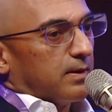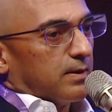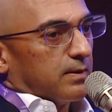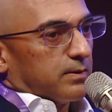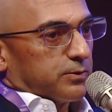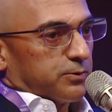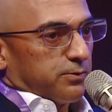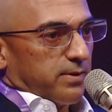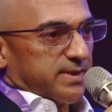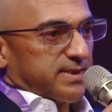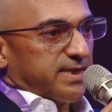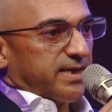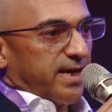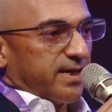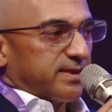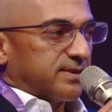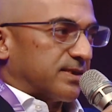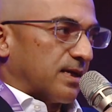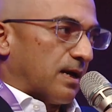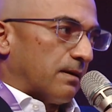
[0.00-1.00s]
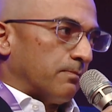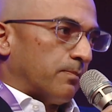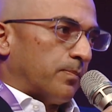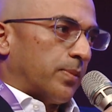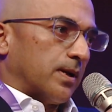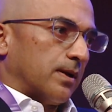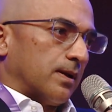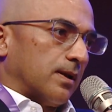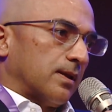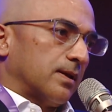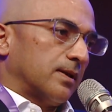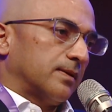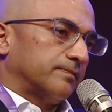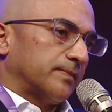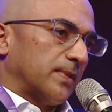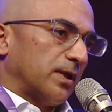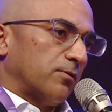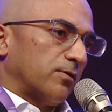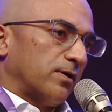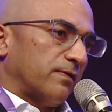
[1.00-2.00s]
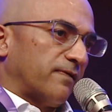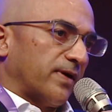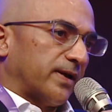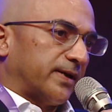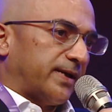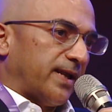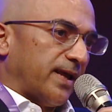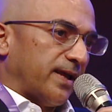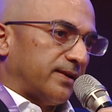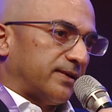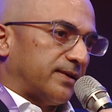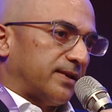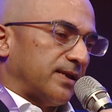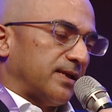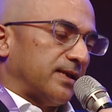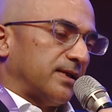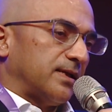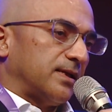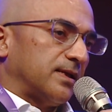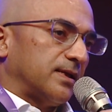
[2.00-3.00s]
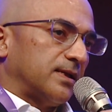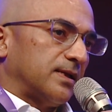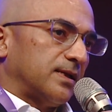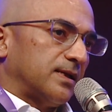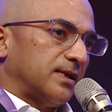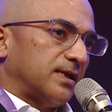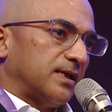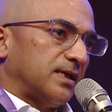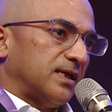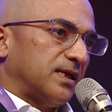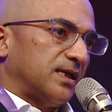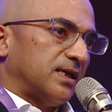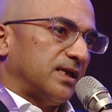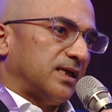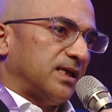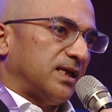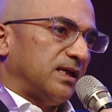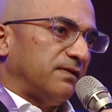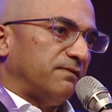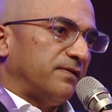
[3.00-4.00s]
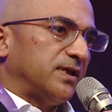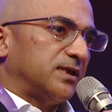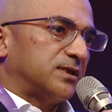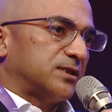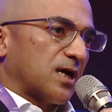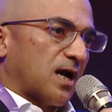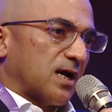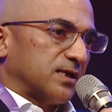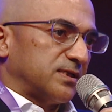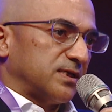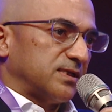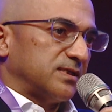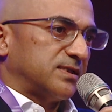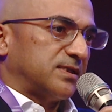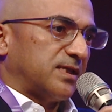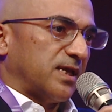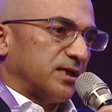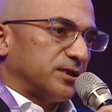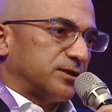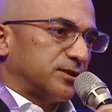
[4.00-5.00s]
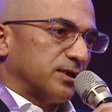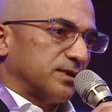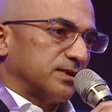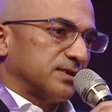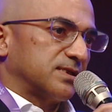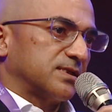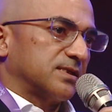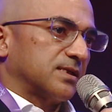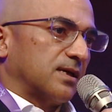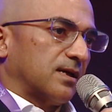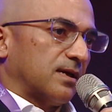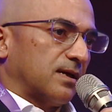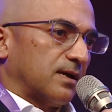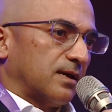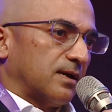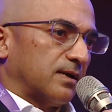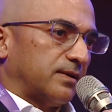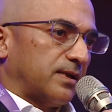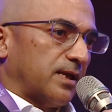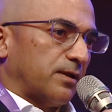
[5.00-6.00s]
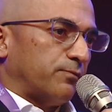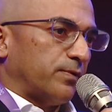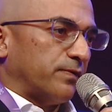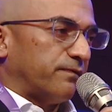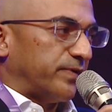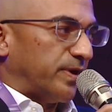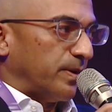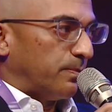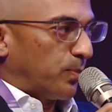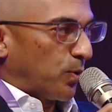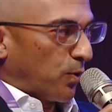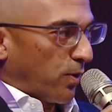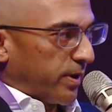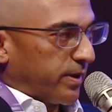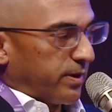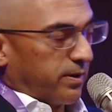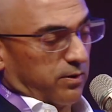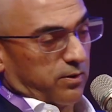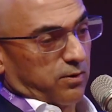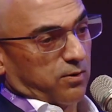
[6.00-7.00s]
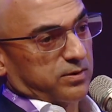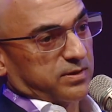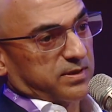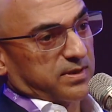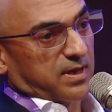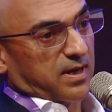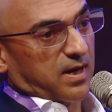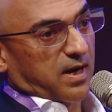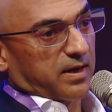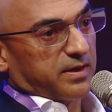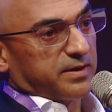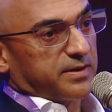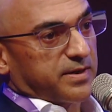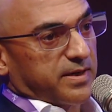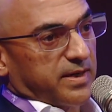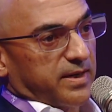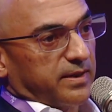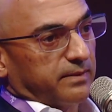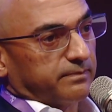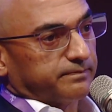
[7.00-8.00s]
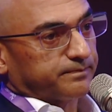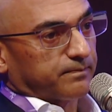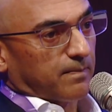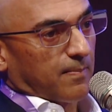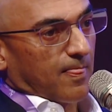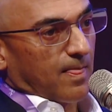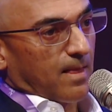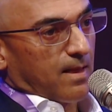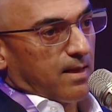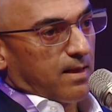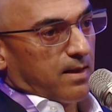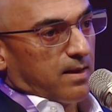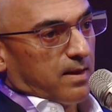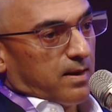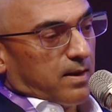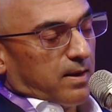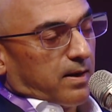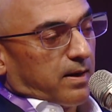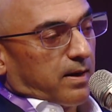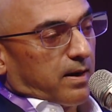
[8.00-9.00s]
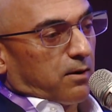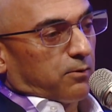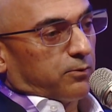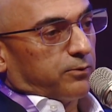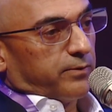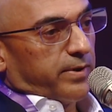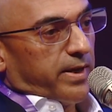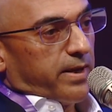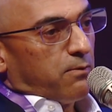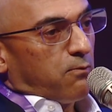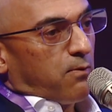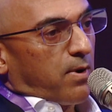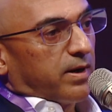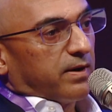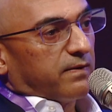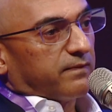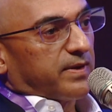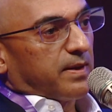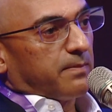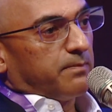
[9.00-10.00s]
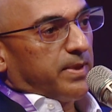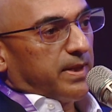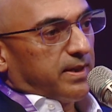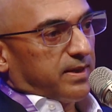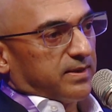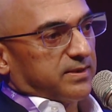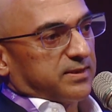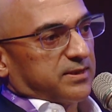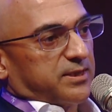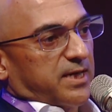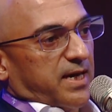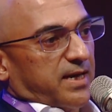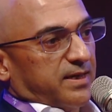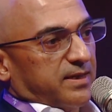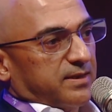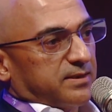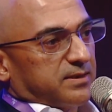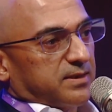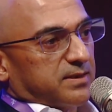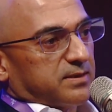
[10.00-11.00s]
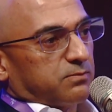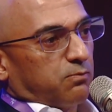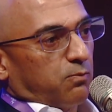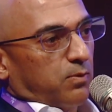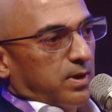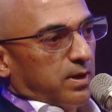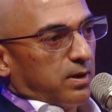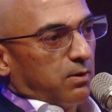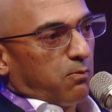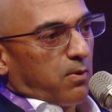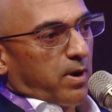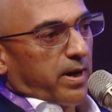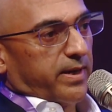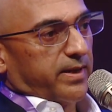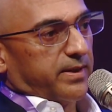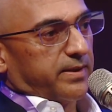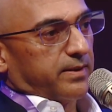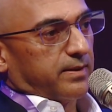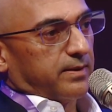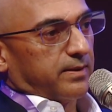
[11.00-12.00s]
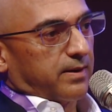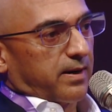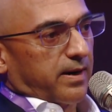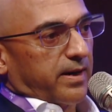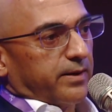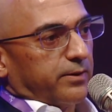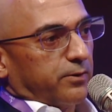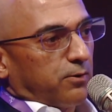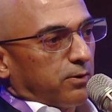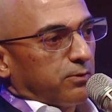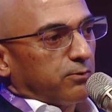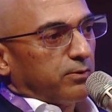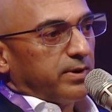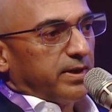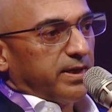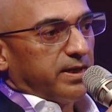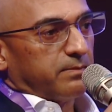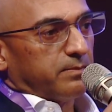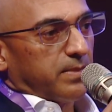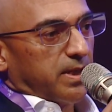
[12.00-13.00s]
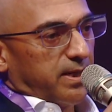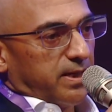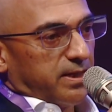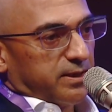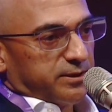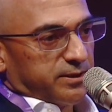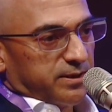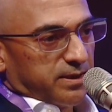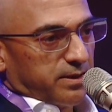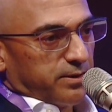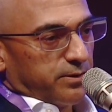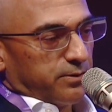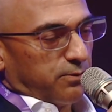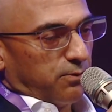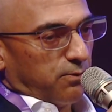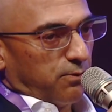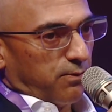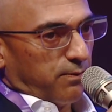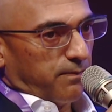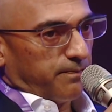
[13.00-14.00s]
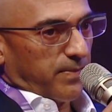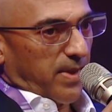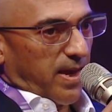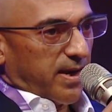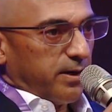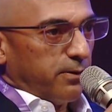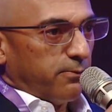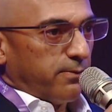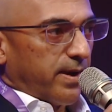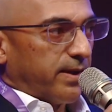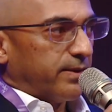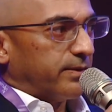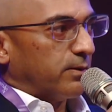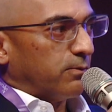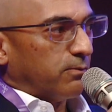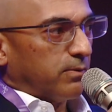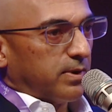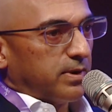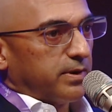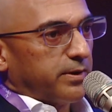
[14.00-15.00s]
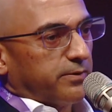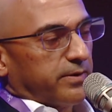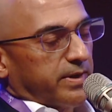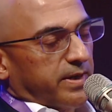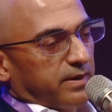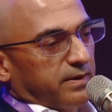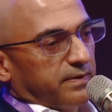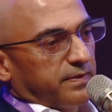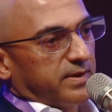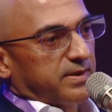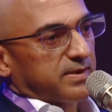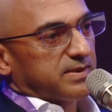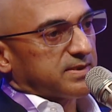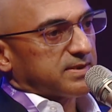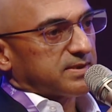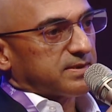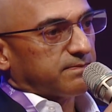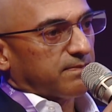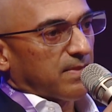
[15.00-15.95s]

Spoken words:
So as an example, if I take the EV charging stations that we've deployed across the country. Now today, one of the biggest challenges worldwide, right, not only in Malaysia, you go anywhere in the world, you hear this,